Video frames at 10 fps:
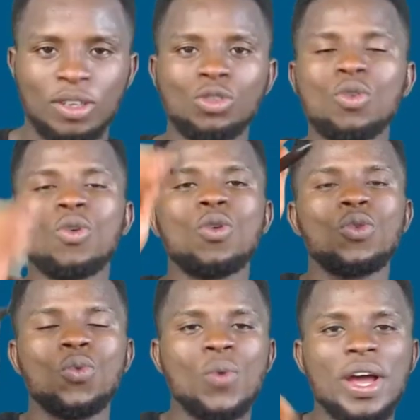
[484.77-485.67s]
So
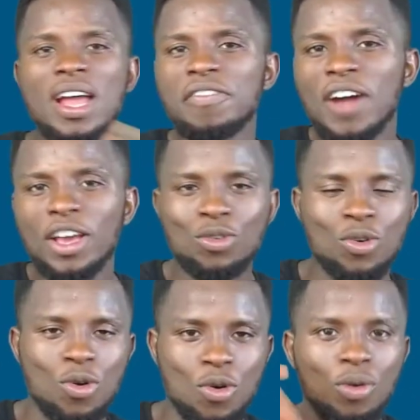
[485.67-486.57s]
wherever
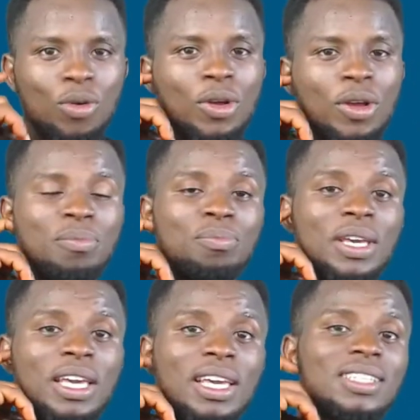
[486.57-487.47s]
you go,
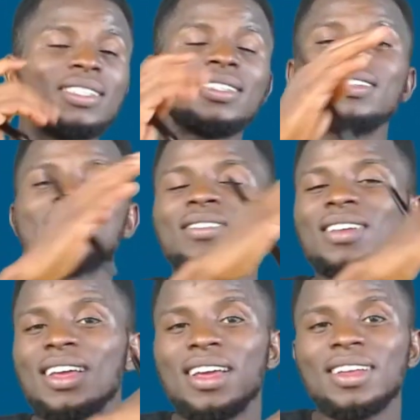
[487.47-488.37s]
be it,
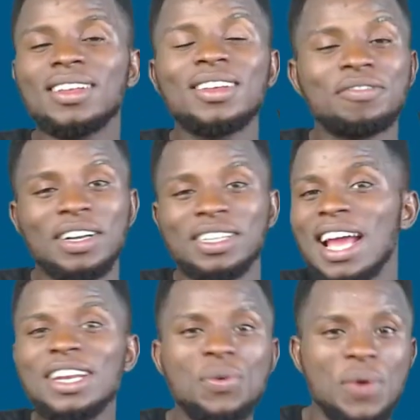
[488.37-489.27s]
in fact,
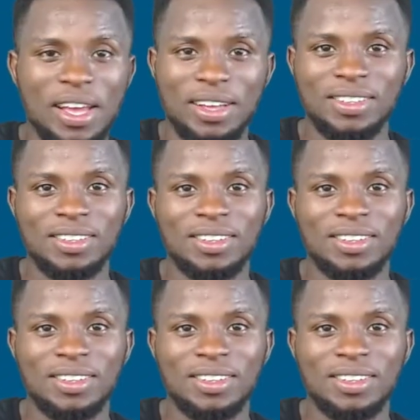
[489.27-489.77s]
anywhere,